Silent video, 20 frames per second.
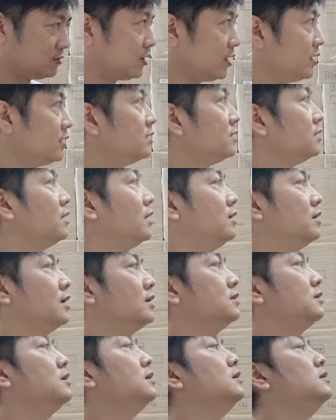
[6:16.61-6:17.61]
right and
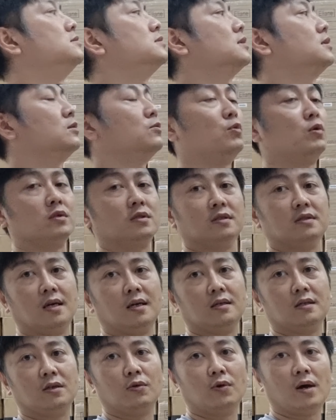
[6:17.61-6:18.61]
I think inside the water
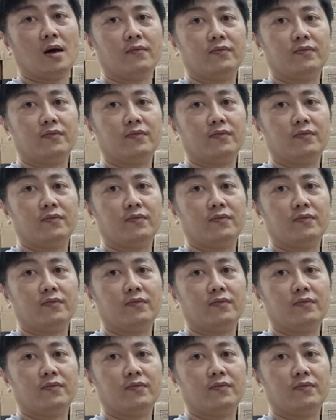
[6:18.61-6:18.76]
tank they will